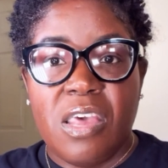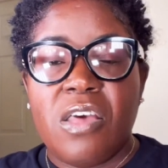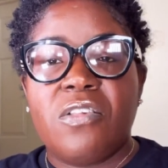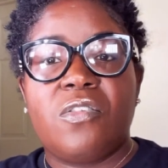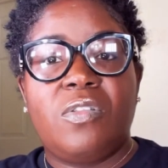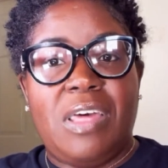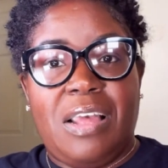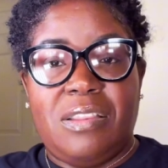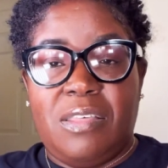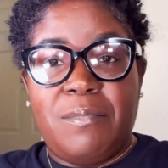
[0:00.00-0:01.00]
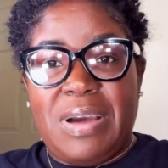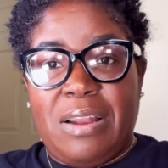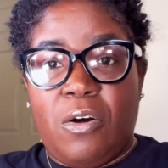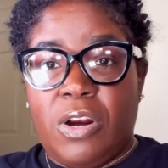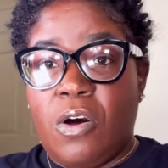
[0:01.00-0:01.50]
so that the man
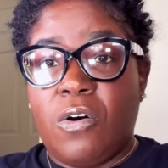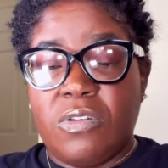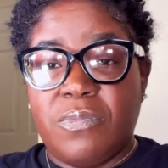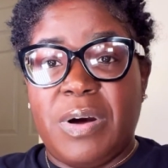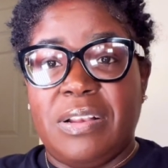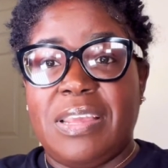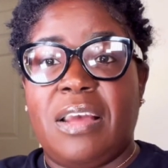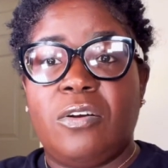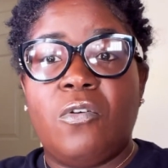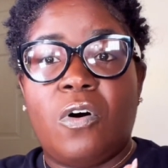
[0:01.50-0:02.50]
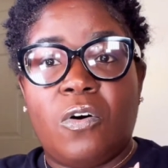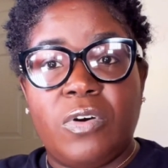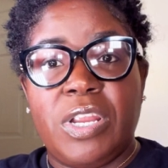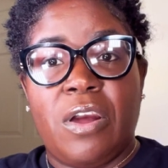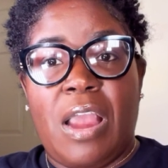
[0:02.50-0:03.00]
or the husband can go out
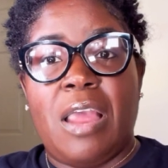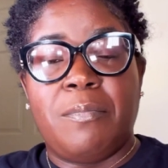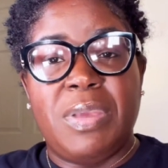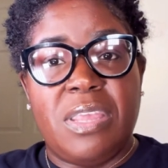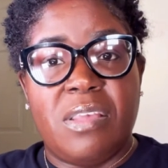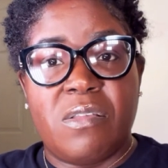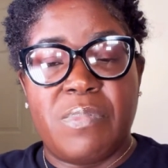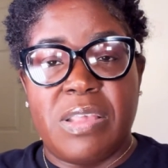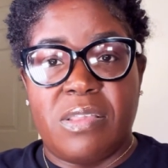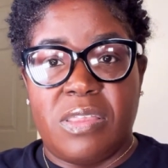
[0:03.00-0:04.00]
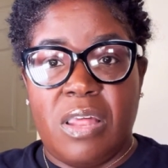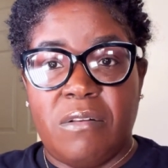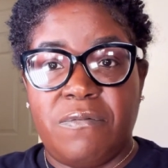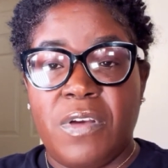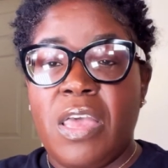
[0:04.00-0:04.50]
there and be his best
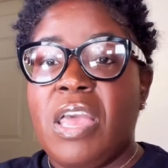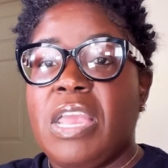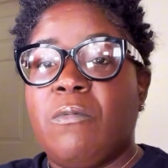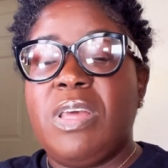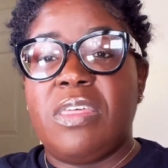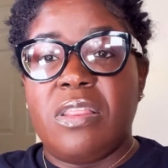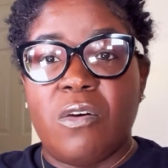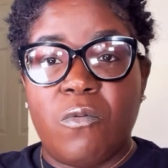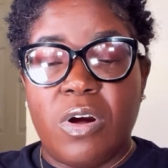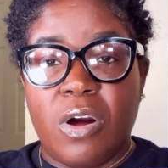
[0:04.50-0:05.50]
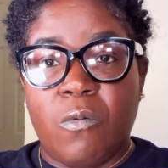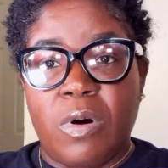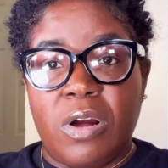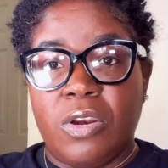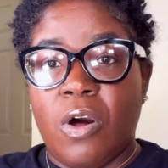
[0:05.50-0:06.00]
self within the work
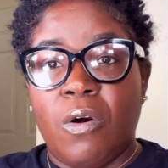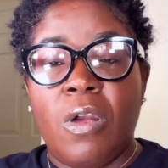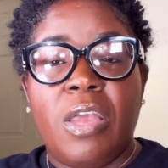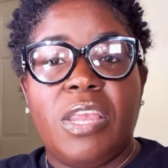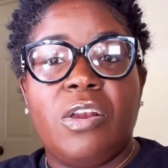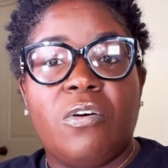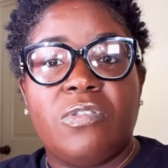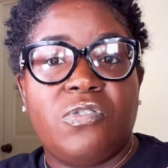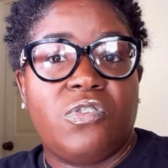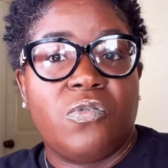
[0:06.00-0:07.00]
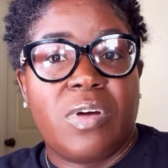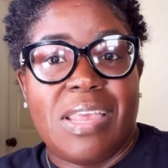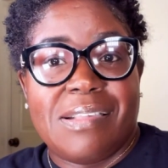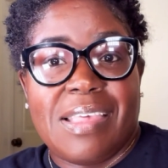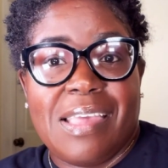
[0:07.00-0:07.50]
world, or to
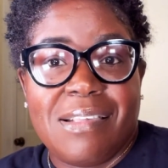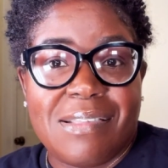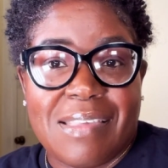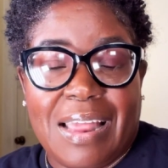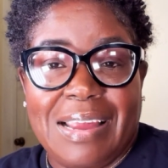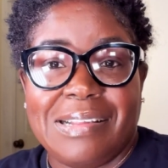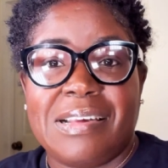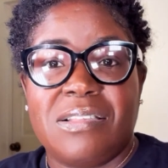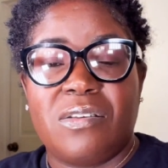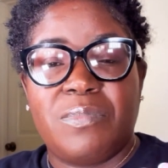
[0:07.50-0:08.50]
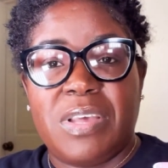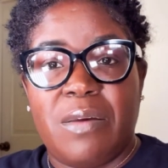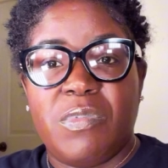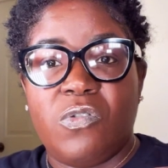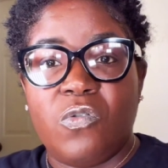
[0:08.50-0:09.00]
showcase his talent. And
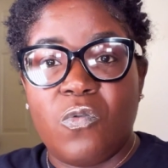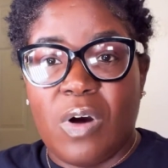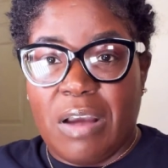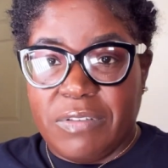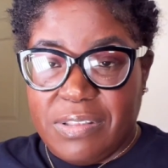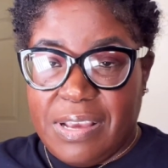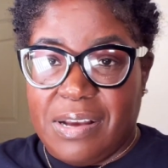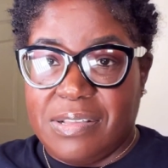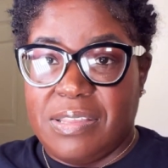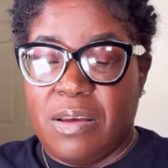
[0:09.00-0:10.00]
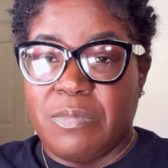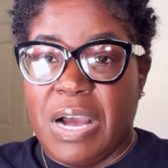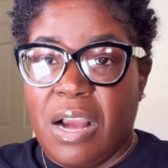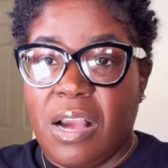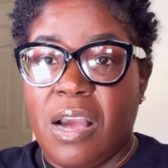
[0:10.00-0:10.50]
sometimes you have to take a step
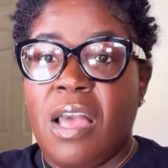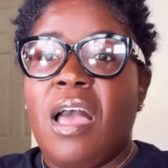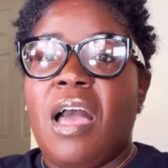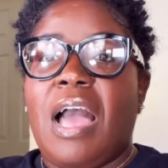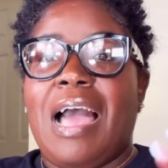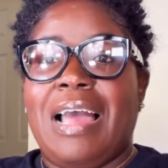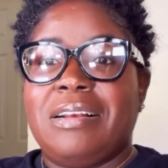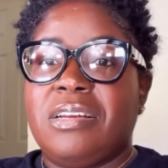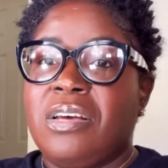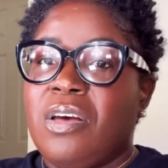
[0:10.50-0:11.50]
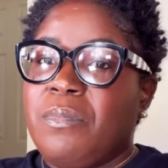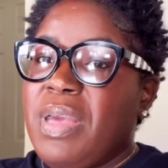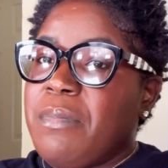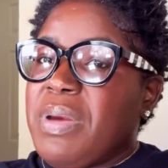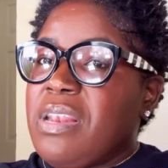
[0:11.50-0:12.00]
back and
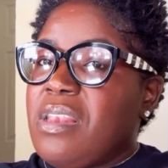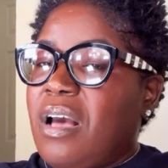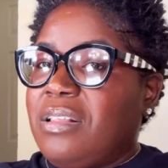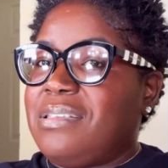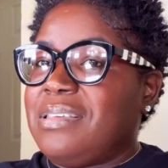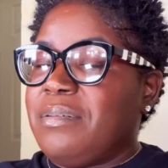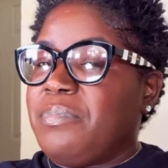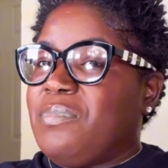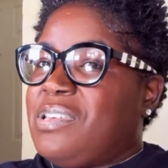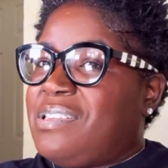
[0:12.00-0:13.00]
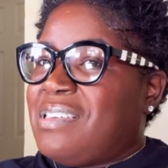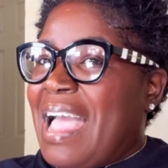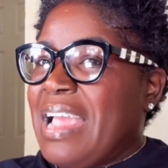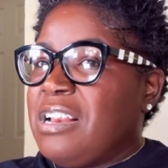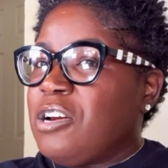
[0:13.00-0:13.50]
maybe not
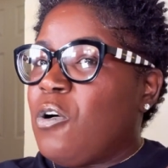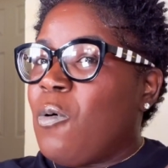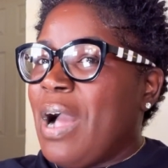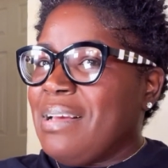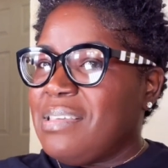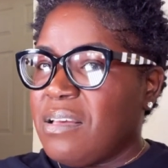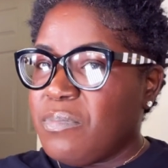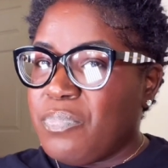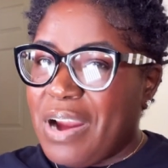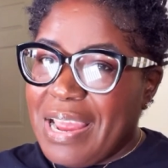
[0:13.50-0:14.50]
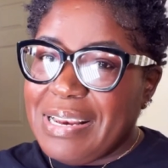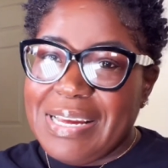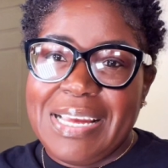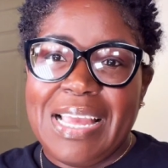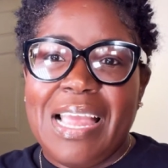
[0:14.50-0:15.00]
shine quite as
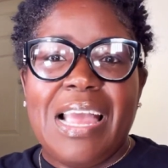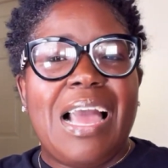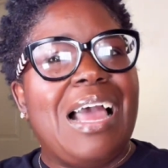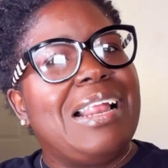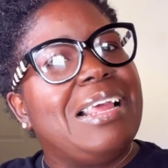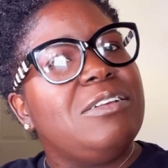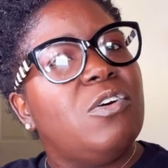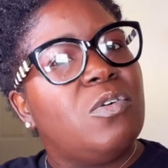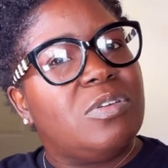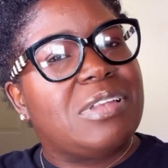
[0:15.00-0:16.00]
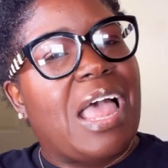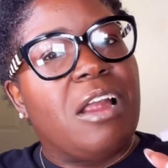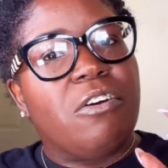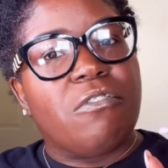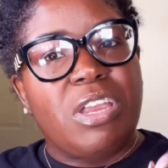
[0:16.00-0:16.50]
brightly. And I don't
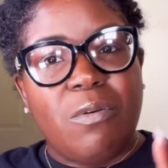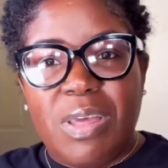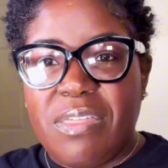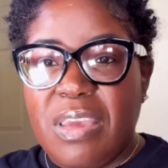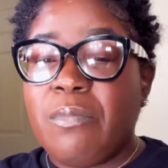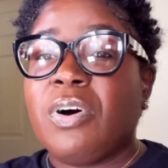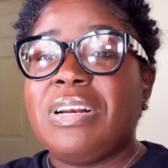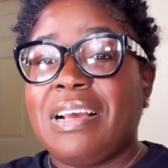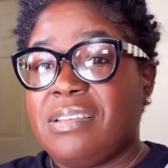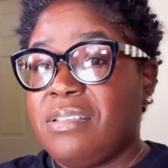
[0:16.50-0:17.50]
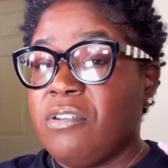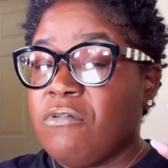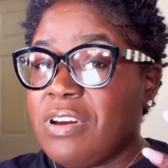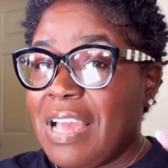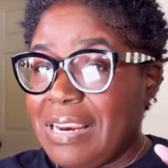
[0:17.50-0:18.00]
agree with it, but that is the
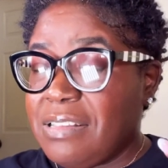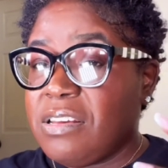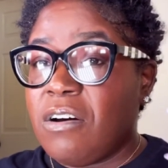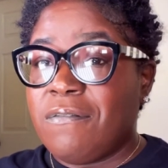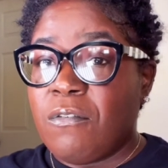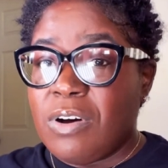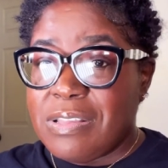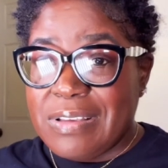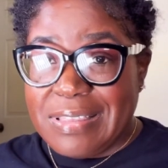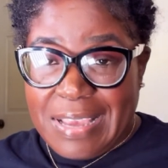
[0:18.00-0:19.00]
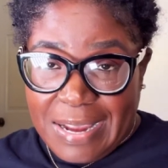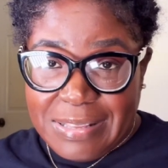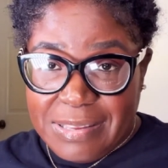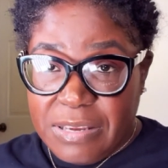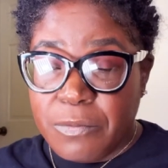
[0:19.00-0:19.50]
reality of our
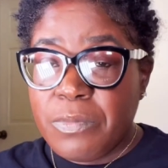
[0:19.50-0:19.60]
society.